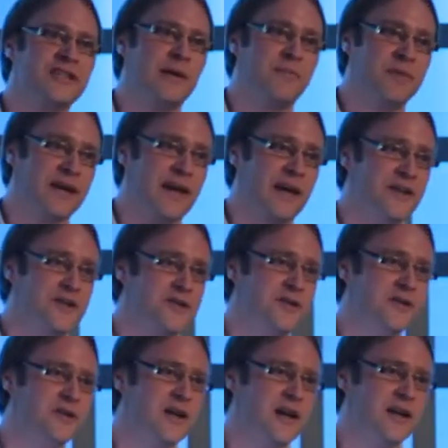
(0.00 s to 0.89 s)

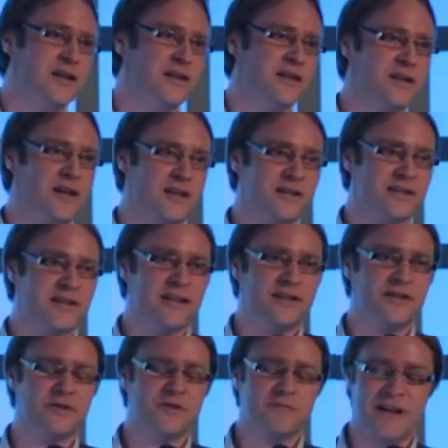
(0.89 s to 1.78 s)
application, and as I
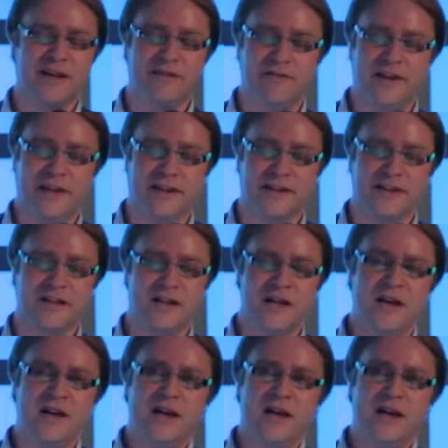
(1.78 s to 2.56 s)
said, it does many things.